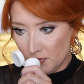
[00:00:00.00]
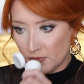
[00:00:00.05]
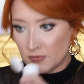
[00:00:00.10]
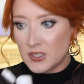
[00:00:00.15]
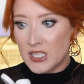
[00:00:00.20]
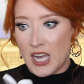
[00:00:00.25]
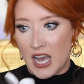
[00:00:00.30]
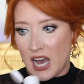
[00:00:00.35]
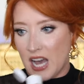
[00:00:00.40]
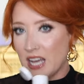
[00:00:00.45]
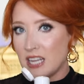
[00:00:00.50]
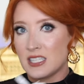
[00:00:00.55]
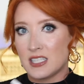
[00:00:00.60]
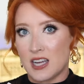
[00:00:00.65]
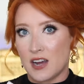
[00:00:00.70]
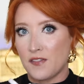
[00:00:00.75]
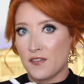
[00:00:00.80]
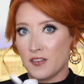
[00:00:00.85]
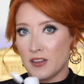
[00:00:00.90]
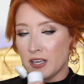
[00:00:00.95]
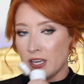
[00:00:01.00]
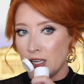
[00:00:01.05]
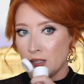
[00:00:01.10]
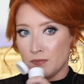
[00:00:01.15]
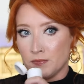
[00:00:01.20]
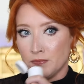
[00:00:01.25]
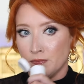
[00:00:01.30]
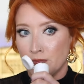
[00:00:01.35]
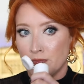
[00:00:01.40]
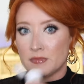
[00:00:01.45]
Yeah, it
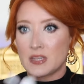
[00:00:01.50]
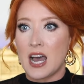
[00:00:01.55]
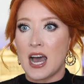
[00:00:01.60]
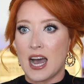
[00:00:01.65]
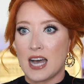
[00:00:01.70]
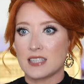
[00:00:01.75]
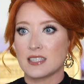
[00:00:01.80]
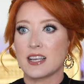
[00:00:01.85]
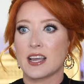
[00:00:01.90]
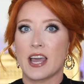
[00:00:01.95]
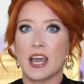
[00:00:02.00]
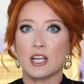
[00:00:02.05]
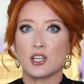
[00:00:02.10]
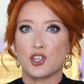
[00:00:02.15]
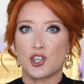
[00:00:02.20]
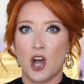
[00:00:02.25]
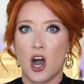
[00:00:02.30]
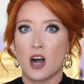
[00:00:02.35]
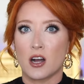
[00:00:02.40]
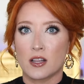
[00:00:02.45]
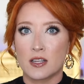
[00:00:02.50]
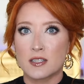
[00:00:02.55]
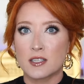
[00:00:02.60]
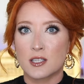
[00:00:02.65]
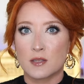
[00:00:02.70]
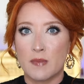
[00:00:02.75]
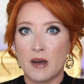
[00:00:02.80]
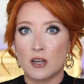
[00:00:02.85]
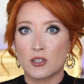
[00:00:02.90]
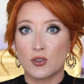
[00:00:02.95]
definitely has like a chocolate
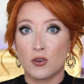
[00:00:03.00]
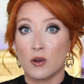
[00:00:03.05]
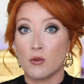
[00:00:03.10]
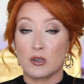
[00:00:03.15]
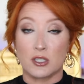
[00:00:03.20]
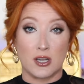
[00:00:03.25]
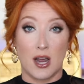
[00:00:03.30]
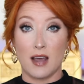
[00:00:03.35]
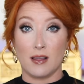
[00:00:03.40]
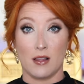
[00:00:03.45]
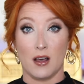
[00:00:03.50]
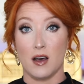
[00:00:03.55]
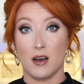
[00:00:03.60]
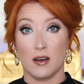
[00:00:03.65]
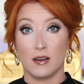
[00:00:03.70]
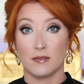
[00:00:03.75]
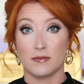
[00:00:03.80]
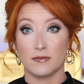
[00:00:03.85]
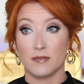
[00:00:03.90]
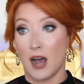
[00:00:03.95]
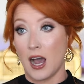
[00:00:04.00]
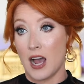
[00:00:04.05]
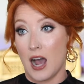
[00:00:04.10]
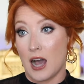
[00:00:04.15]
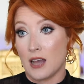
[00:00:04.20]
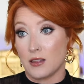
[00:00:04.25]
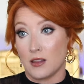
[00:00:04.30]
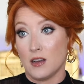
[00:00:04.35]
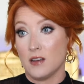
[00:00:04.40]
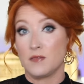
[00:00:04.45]
smell to it, which I love.
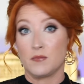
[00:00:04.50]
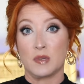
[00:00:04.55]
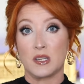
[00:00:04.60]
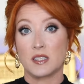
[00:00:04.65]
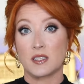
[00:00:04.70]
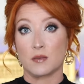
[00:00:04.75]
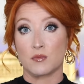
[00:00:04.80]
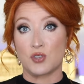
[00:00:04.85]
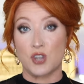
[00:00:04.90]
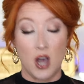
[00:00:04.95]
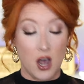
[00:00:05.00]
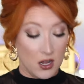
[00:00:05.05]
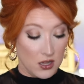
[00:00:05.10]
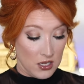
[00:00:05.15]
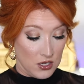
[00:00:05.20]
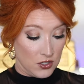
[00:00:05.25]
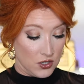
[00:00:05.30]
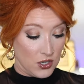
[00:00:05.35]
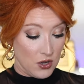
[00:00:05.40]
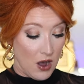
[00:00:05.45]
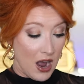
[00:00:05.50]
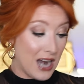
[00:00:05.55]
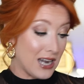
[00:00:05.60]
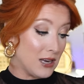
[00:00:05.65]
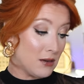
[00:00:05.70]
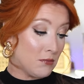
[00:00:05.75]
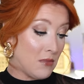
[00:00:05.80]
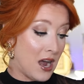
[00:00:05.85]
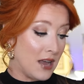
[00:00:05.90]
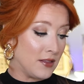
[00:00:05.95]
I love me some chocolate, so I
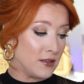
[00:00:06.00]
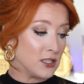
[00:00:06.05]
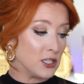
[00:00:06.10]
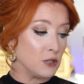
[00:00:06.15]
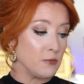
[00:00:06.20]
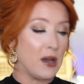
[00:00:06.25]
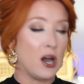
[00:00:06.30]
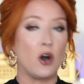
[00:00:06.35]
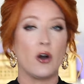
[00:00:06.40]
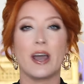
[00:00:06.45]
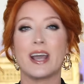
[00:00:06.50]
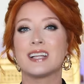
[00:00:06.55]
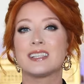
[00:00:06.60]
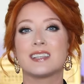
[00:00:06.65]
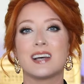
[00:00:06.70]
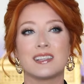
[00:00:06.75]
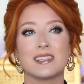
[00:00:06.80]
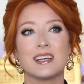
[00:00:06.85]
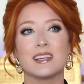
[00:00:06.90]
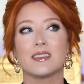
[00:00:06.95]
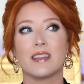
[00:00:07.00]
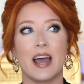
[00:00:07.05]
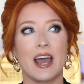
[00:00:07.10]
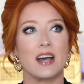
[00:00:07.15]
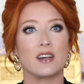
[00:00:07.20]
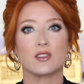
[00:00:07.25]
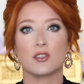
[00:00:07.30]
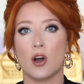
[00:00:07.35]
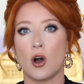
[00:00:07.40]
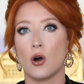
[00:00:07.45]
didn't mind the smell. It doesn't
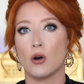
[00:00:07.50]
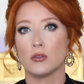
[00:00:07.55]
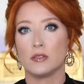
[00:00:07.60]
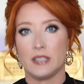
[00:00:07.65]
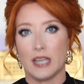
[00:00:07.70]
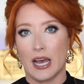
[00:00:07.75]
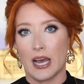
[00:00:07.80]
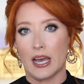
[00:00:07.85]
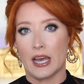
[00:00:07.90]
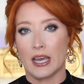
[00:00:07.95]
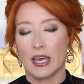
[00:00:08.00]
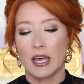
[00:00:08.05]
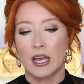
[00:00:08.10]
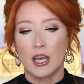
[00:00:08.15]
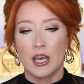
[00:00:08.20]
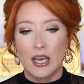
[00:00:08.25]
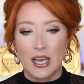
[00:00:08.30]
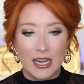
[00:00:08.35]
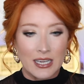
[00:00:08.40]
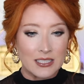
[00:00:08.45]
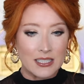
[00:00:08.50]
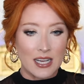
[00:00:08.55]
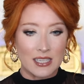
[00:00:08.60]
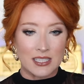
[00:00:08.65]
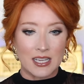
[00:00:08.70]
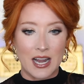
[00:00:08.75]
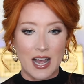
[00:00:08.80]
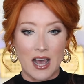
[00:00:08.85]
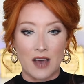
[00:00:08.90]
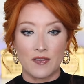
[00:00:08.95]
last all day. It
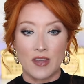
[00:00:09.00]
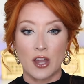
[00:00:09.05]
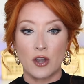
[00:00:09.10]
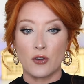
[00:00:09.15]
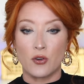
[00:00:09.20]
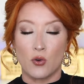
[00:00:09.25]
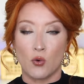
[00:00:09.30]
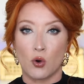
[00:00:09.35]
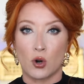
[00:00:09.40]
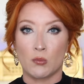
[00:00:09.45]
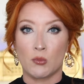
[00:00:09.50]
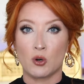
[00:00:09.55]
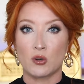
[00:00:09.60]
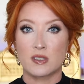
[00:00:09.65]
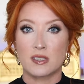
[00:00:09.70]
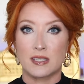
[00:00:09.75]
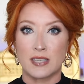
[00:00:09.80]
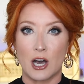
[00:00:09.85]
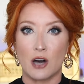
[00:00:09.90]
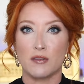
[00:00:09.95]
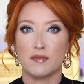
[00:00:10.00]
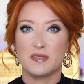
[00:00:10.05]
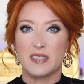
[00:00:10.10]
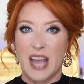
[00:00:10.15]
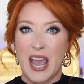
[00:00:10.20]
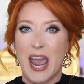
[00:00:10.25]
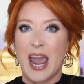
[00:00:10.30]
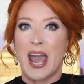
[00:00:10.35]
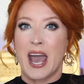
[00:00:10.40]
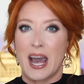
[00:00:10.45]
doesn't have that normal
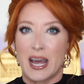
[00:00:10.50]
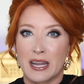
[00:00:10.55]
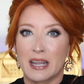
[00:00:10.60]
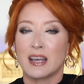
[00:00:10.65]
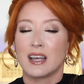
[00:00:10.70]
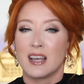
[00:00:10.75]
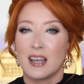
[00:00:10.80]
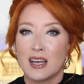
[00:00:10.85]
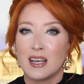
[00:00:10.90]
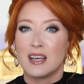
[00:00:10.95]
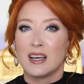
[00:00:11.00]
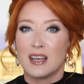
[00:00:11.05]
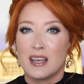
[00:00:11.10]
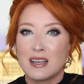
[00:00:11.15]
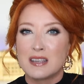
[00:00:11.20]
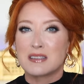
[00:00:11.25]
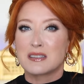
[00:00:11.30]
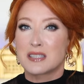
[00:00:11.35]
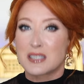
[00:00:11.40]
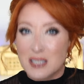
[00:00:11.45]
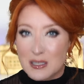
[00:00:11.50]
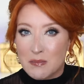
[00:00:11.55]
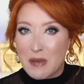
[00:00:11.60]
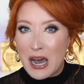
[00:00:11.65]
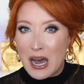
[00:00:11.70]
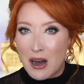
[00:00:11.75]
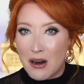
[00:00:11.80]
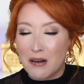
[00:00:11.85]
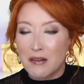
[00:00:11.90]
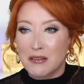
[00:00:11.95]
self-tan
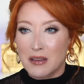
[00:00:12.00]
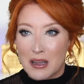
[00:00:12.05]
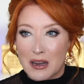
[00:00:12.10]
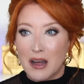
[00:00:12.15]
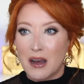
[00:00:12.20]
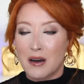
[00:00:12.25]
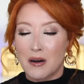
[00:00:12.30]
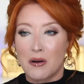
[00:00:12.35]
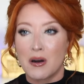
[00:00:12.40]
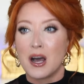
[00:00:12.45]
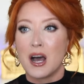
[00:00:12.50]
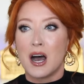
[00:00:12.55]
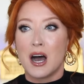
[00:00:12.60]
smell, you know,